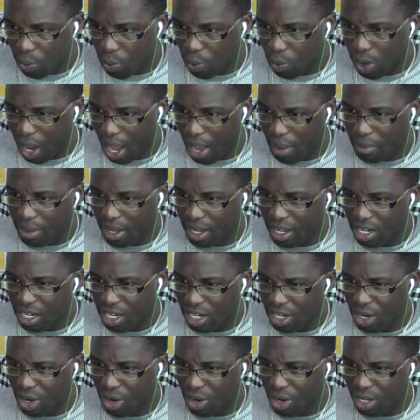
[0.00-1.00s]
I'm hearing the
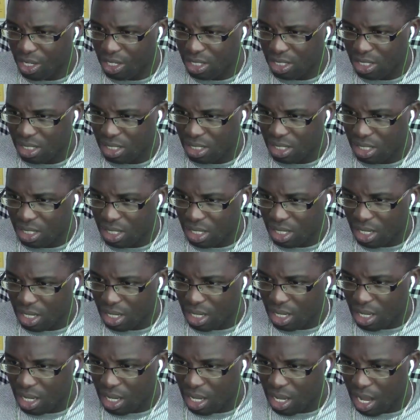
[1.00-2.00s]
noise.
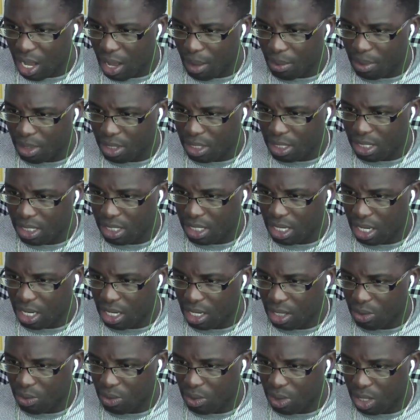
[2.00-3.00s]
I'm not seeing
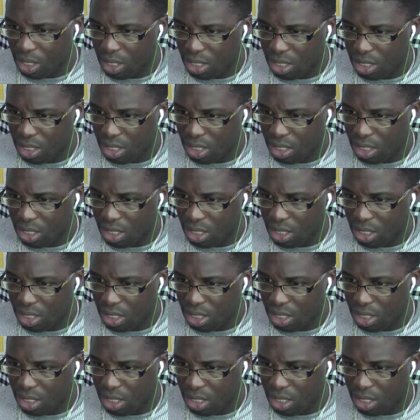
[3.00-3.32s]
anyone.